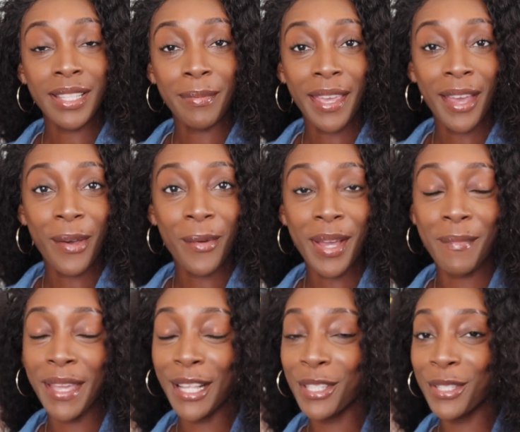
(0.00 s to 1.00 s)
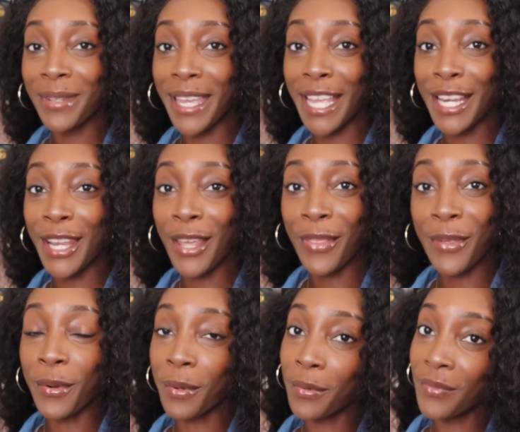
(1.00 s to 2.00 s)
Y'all, welcome back to
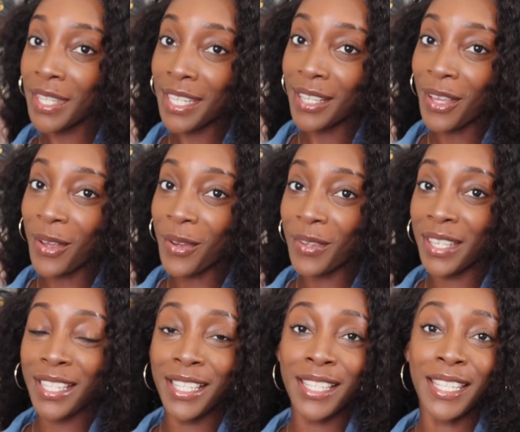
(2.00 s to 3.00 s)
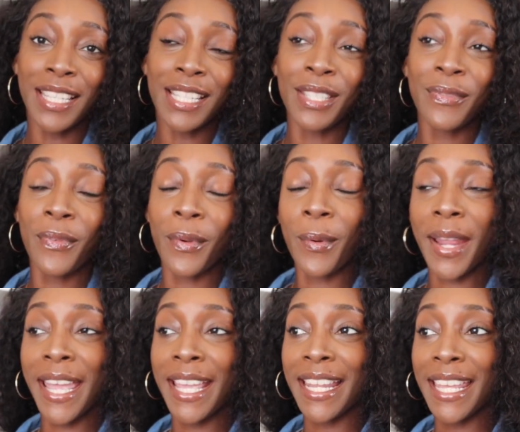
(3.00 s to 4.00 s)
another video. It is
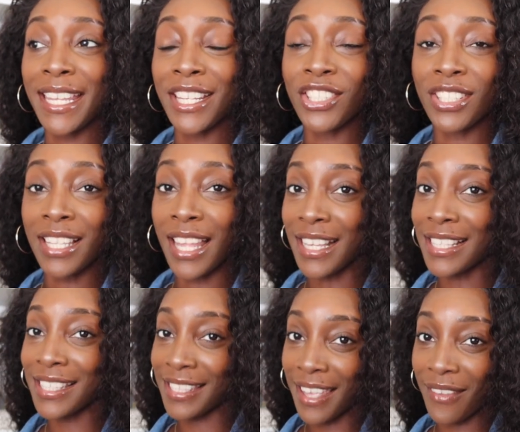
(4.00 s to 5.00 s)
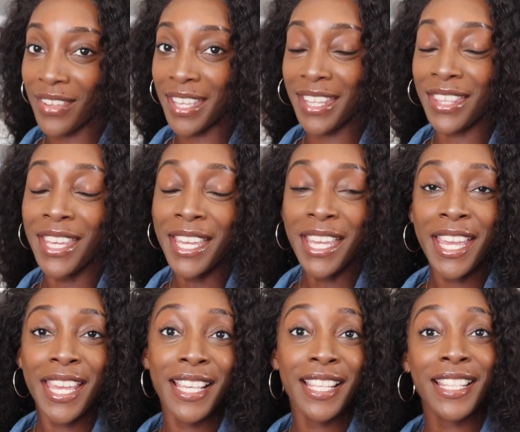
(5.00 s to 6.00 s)
Friday, July 7th.
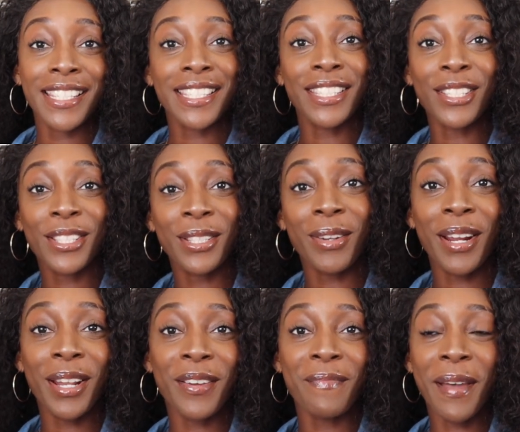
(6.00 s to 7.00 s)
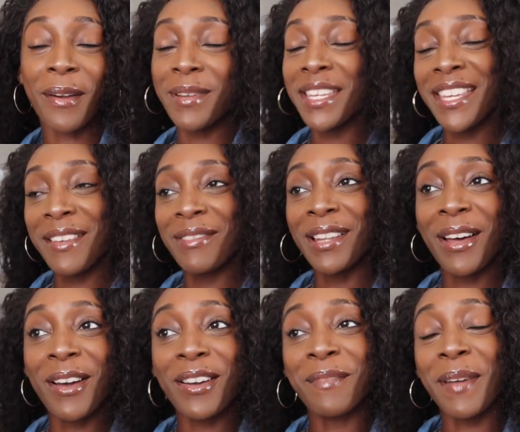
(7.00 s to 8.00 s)
It is the start of my weekend
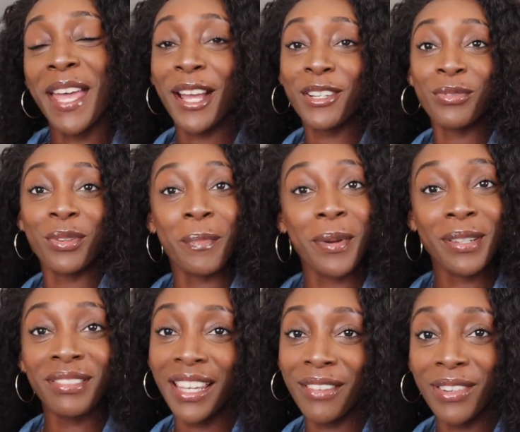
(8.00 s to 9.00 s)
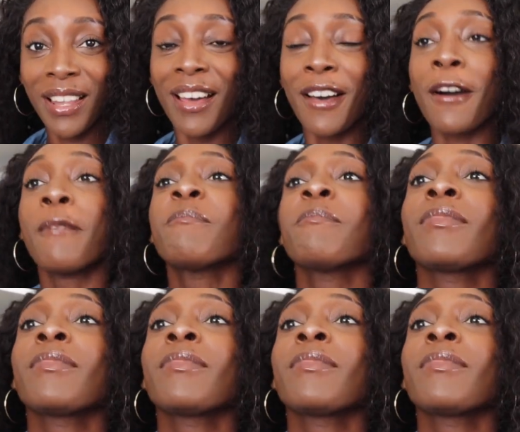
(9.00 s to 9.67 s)
vlog, my actual birthday vlog.